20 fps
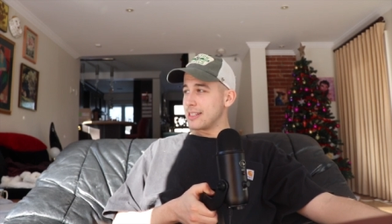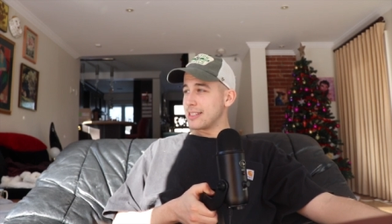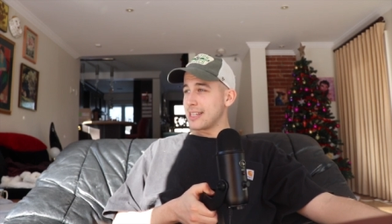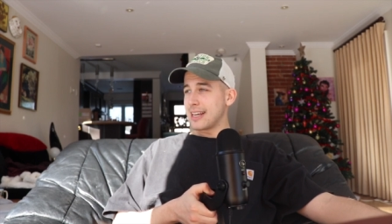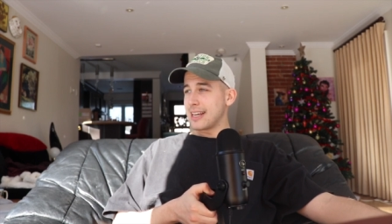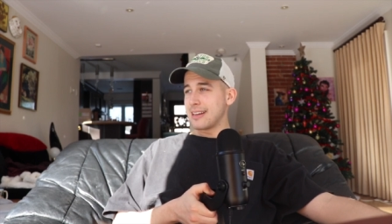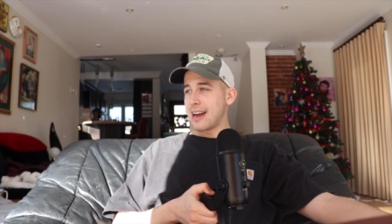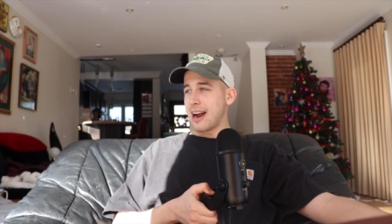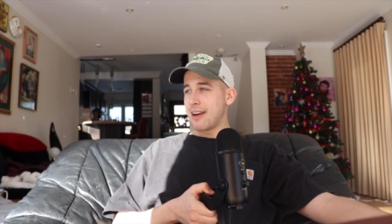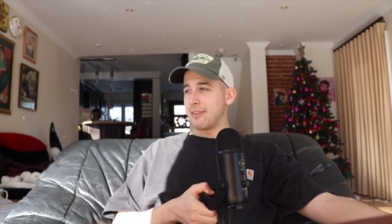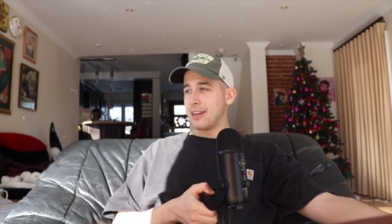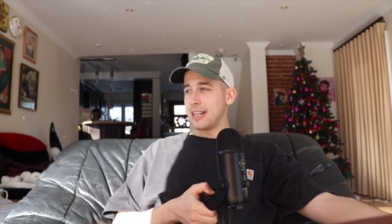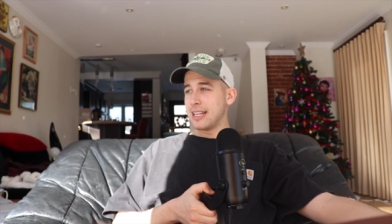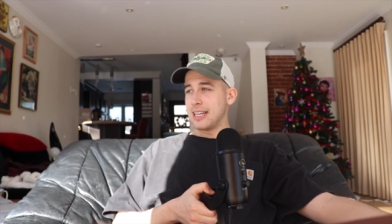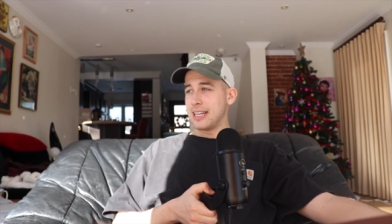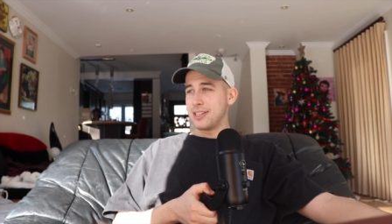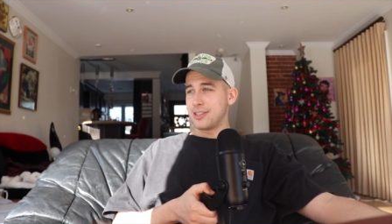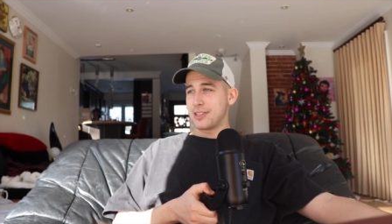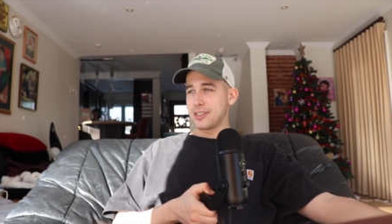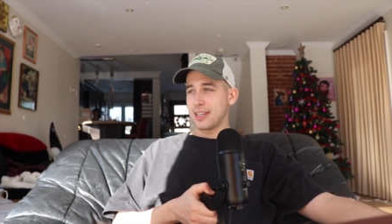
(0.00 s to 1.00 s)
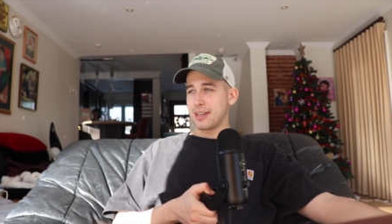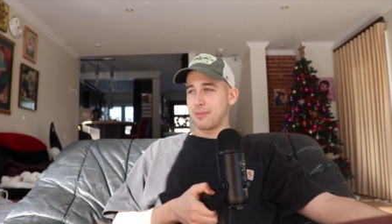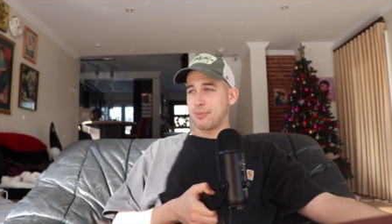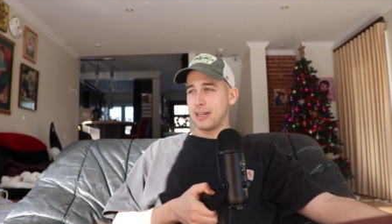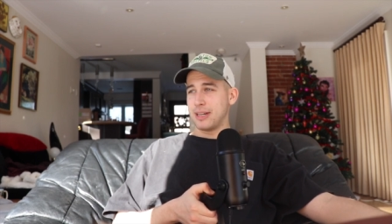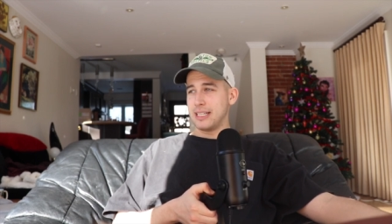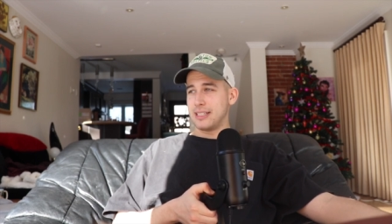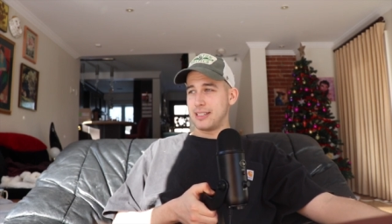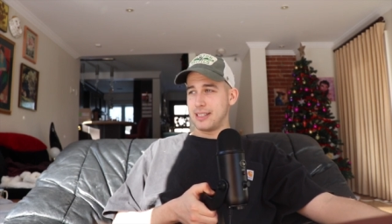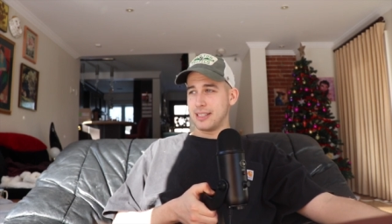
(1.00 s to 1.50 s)
It's like, not really. He's just like
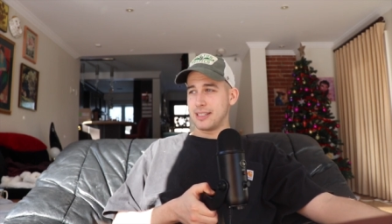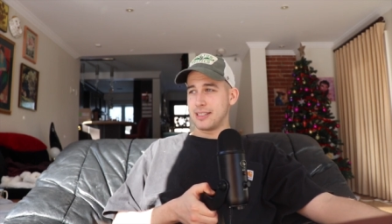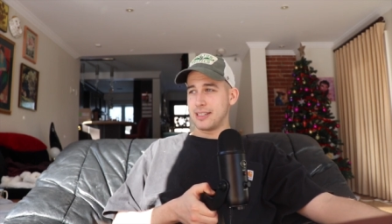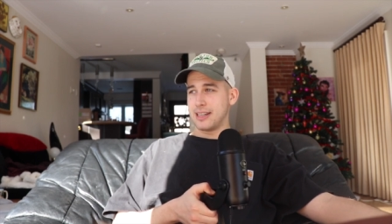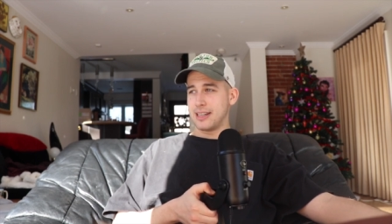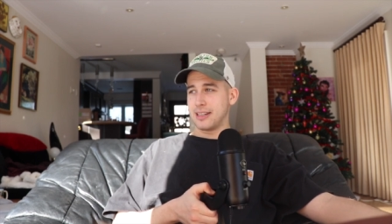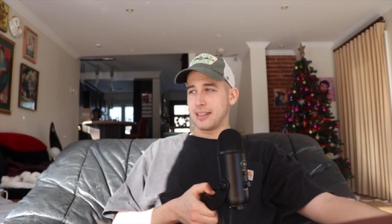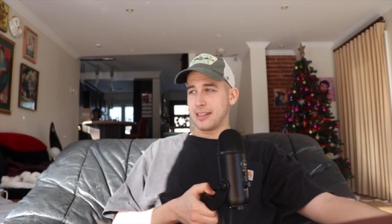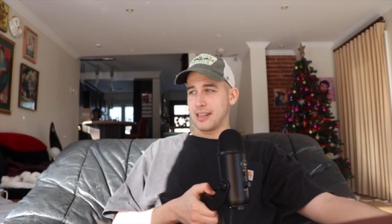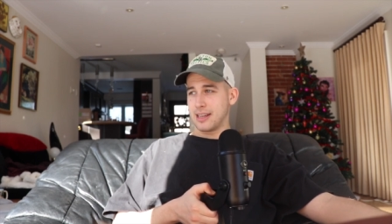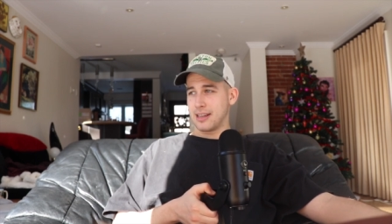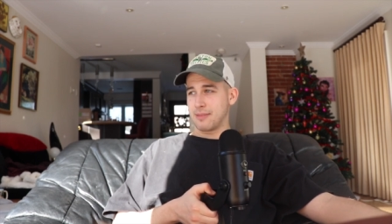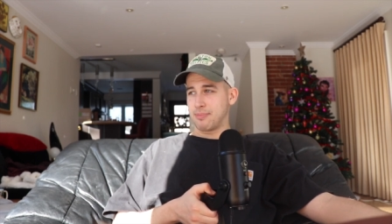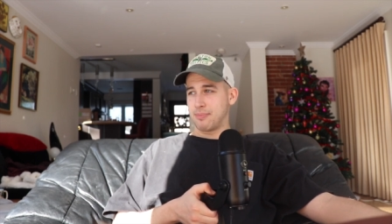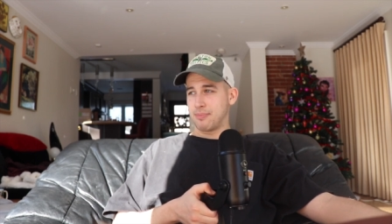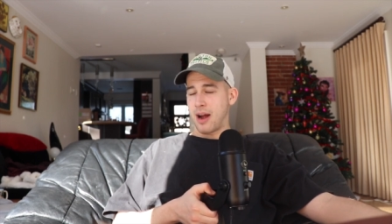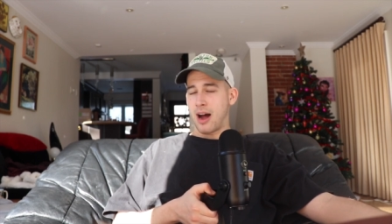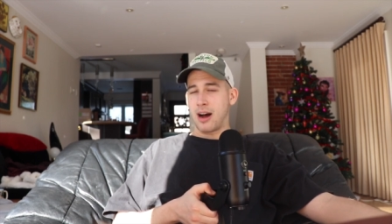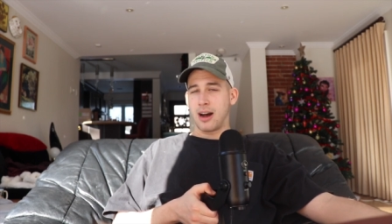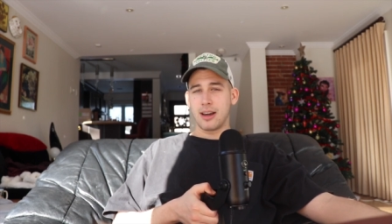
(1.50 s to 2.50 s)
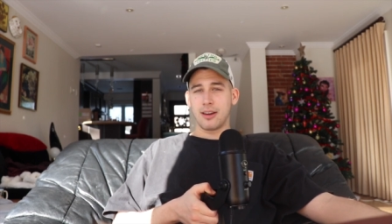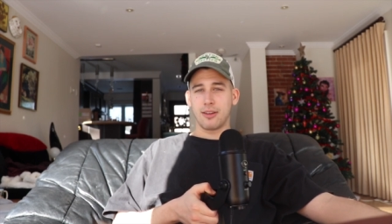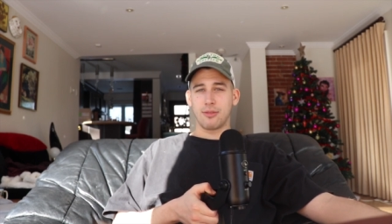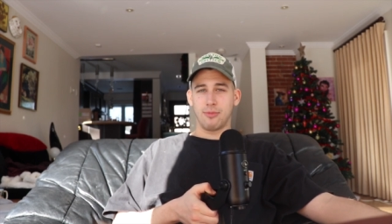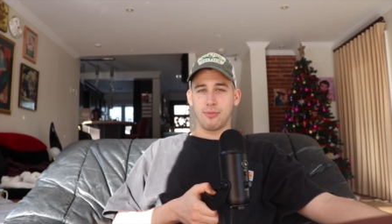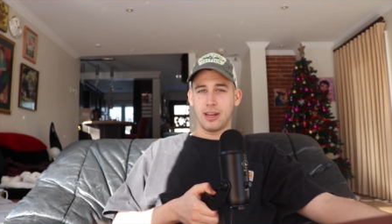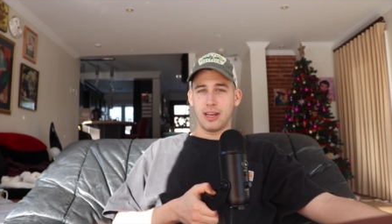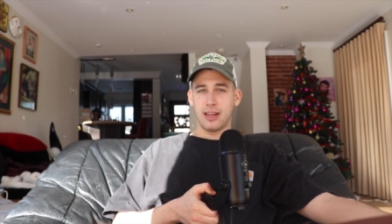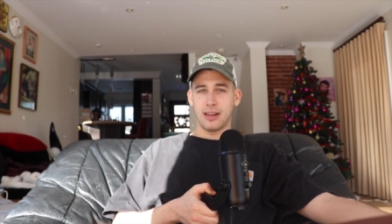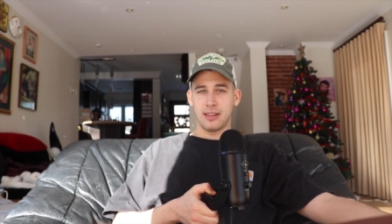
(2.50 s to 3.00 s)
pretty distant and like high on
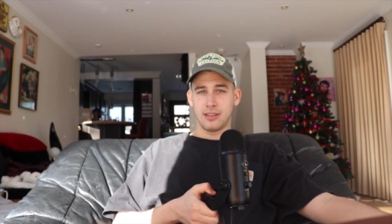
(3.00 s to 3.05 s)
weed.